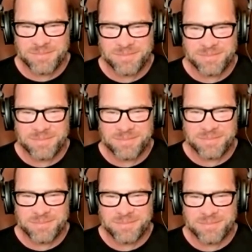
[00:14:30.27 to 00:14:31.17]

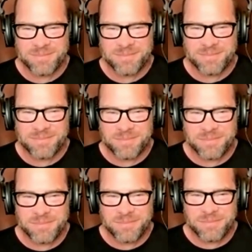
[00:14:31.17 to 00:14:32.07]

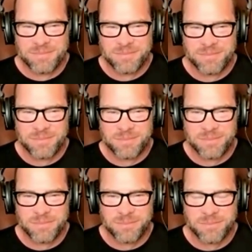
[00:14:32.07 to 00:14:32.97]

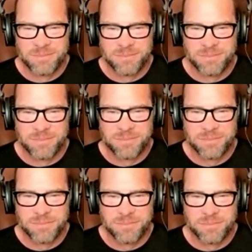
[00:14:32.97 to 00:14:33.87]

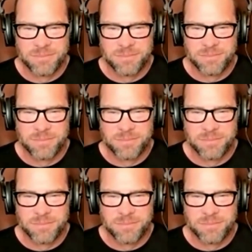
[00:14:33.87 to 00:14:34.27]
[no speech]